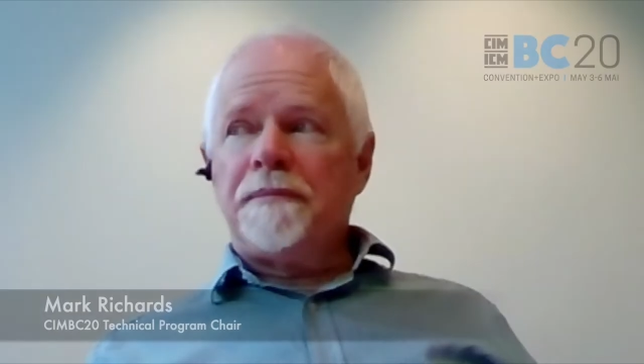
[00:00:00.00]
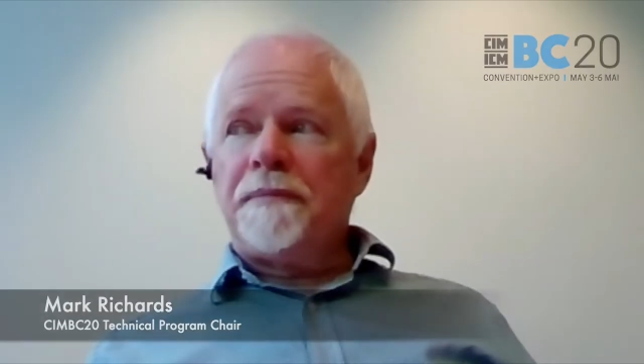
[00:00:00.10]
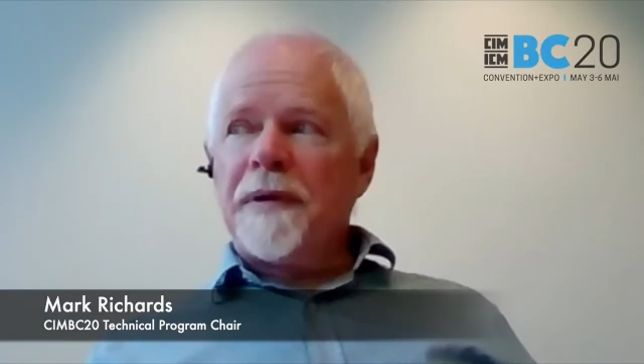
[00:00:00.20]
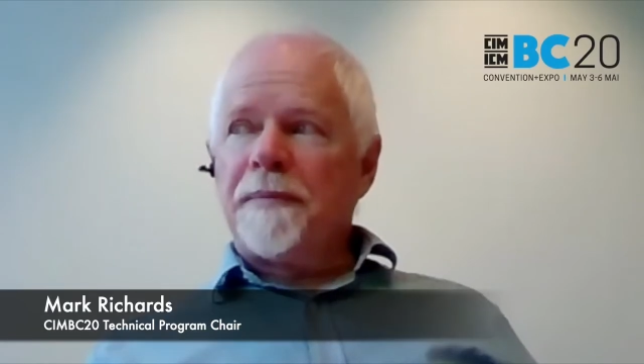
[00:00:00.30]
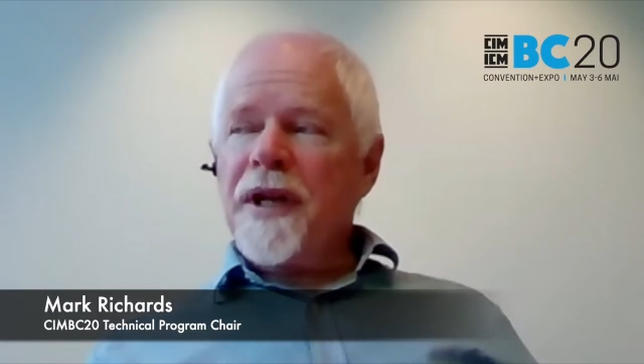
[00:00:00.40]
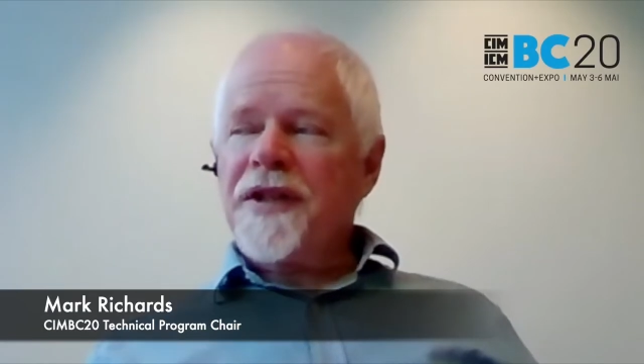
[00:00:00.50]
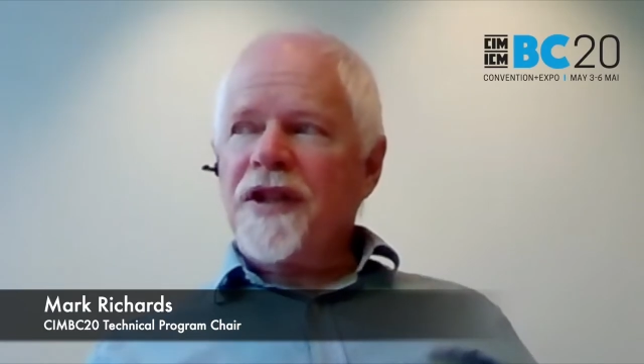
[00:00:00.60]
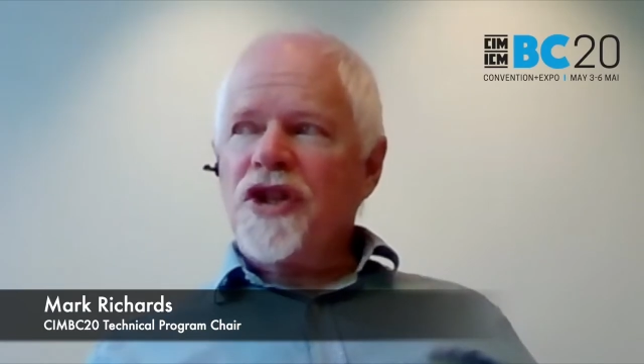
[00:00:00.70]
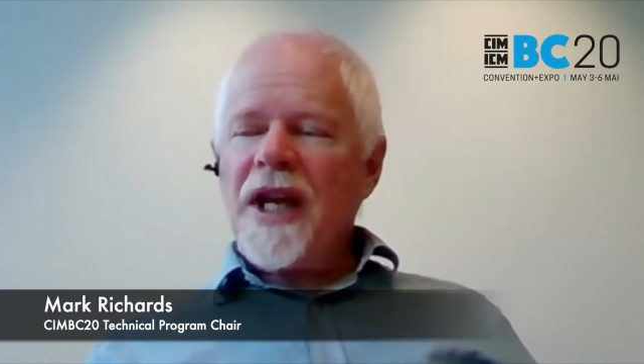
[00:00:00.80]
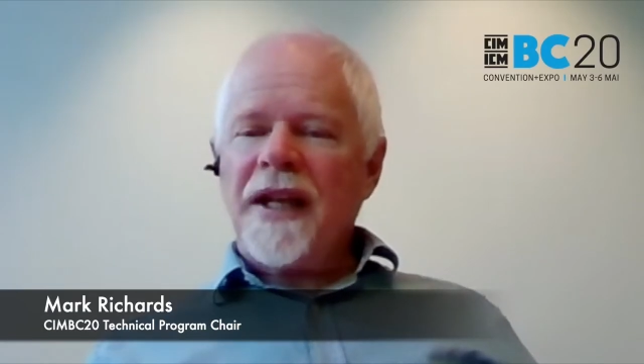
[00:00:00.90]
The
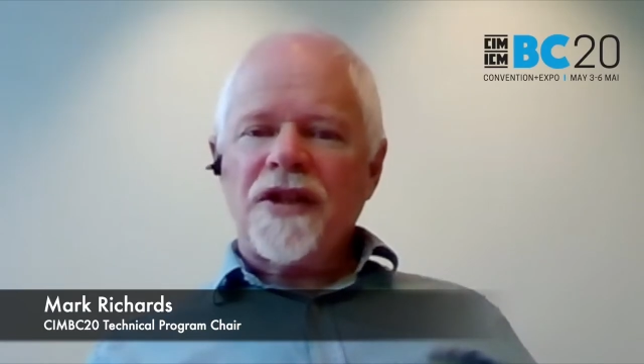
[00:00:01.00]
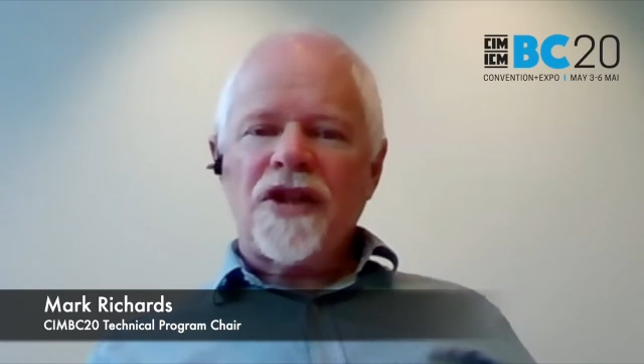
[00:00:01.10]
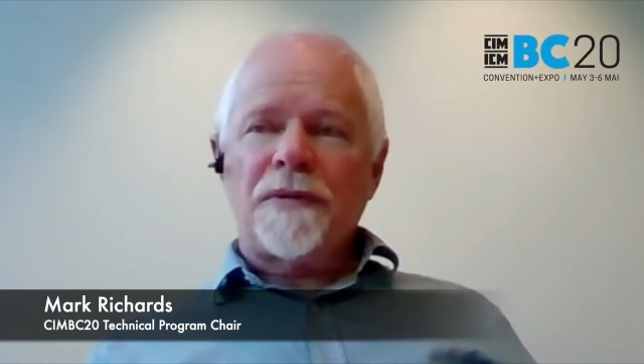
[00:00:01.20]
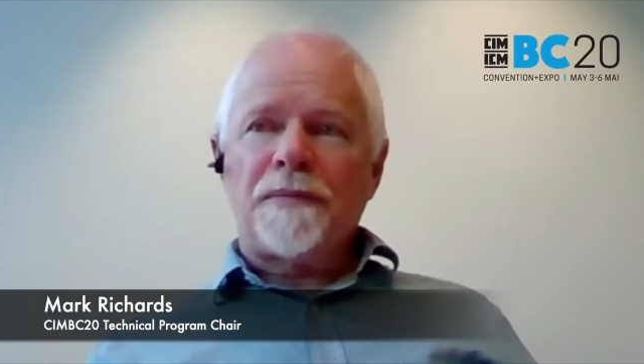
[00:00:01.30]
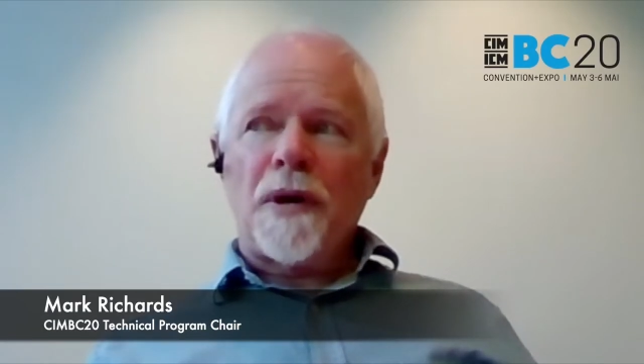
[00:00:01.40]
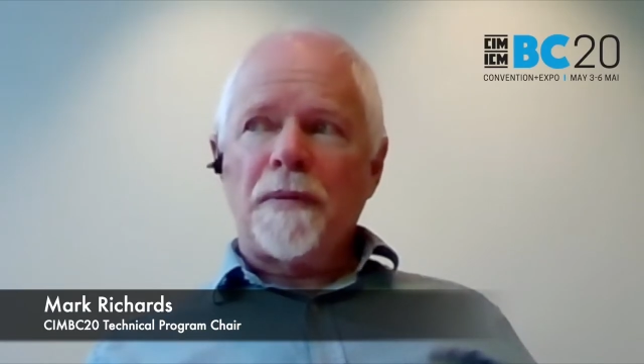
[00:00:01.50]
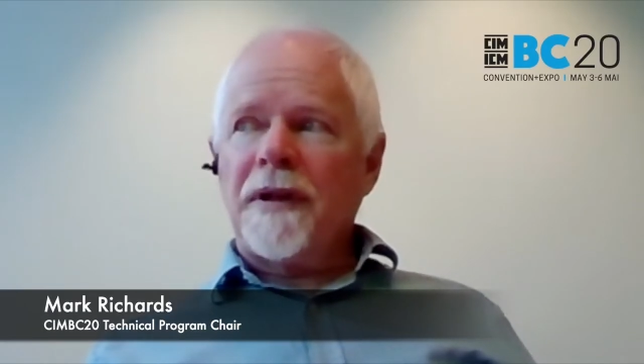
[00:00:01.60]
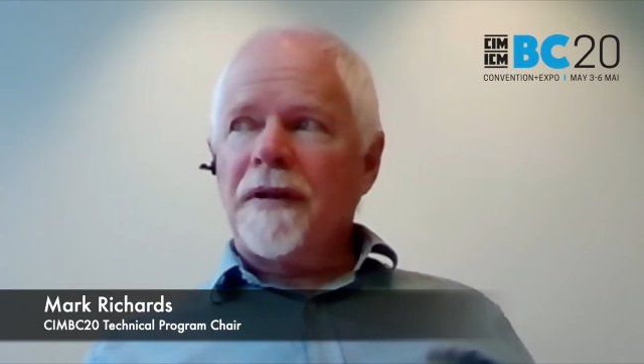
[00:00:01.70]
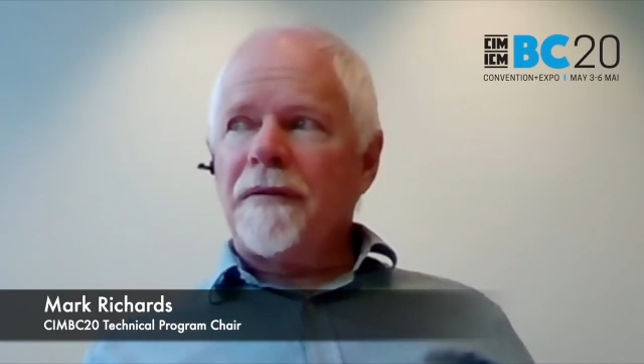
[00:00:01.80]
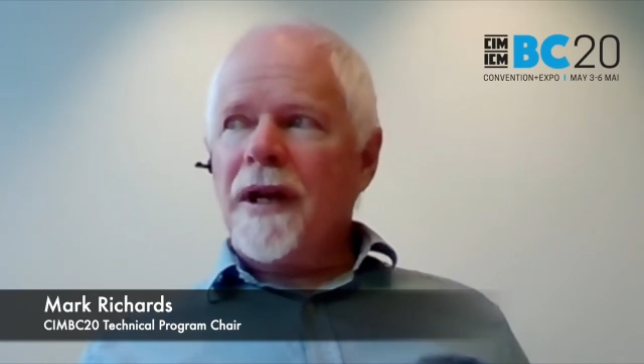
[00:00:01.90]
pressing challenges are
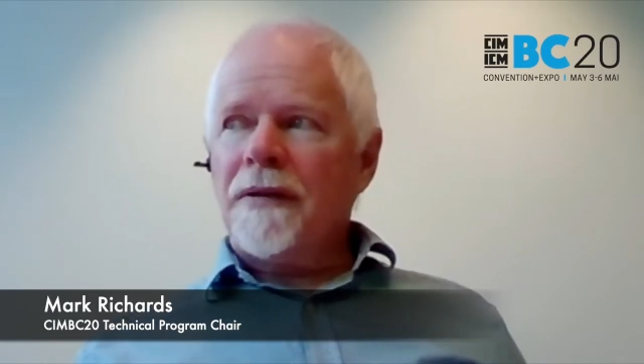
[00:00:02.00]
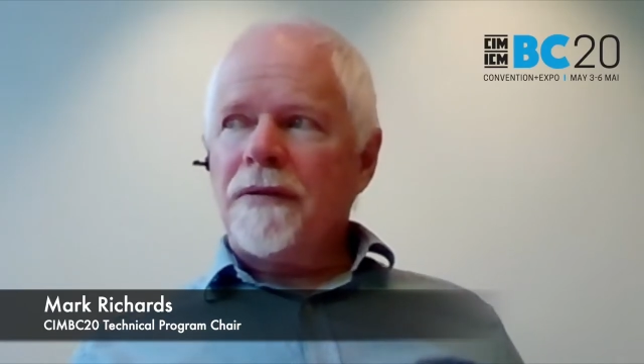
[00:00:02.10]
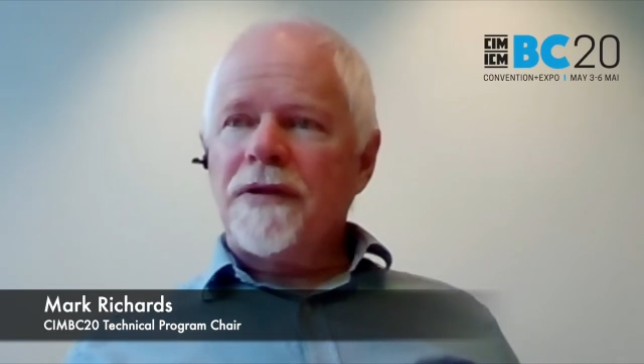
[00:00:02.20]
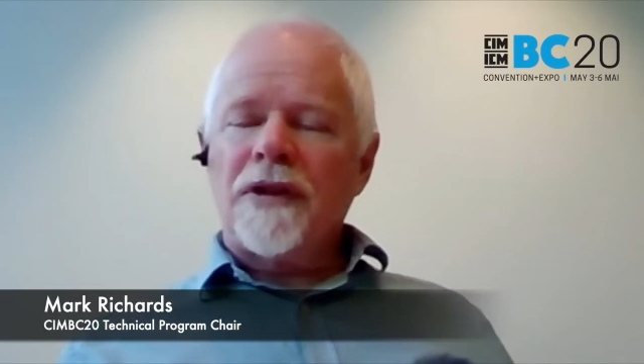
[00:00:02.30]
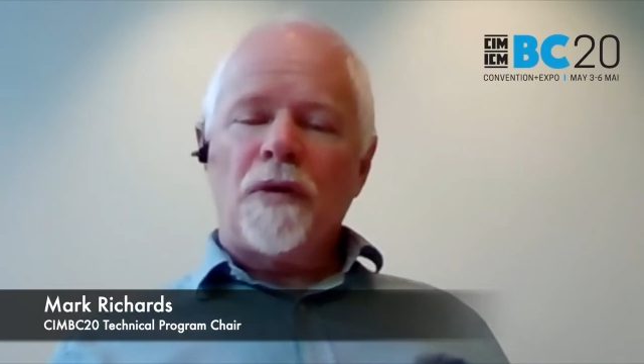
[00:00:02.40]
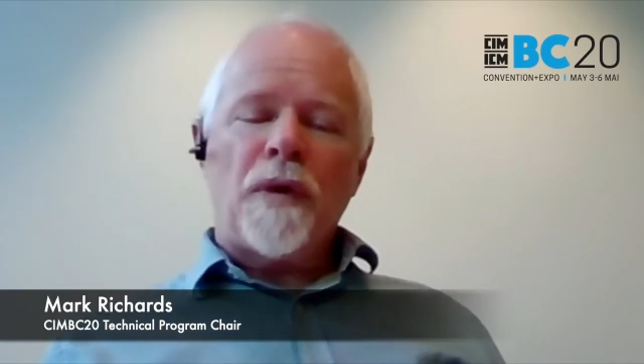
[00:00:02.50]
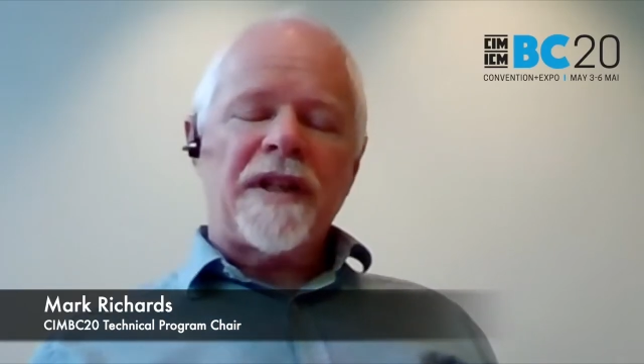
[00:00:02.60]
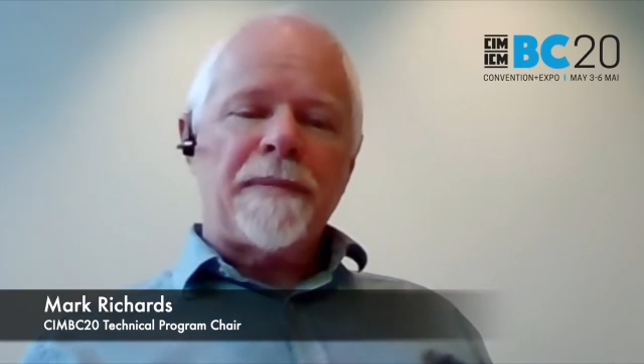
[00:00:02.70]
probably around waste